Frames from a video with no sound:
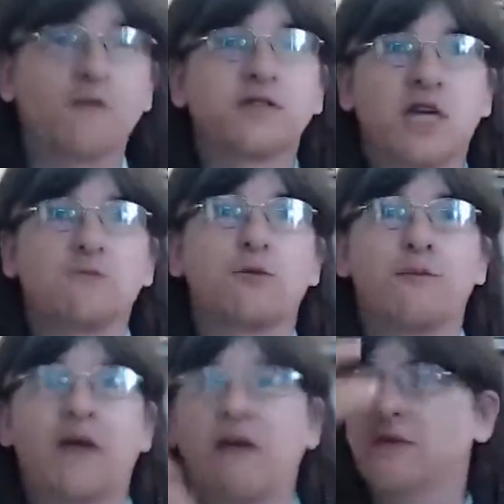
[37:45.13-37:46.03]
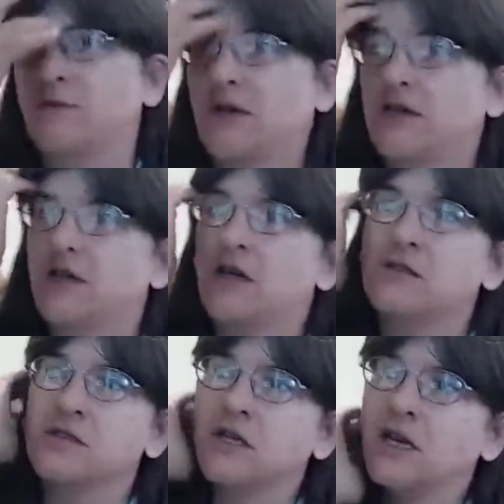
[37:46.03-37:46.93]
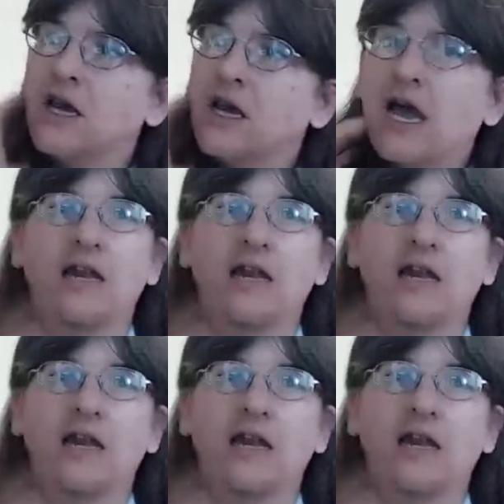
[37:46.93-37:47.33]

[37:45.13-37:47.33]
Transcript: I'm preparing the videos, and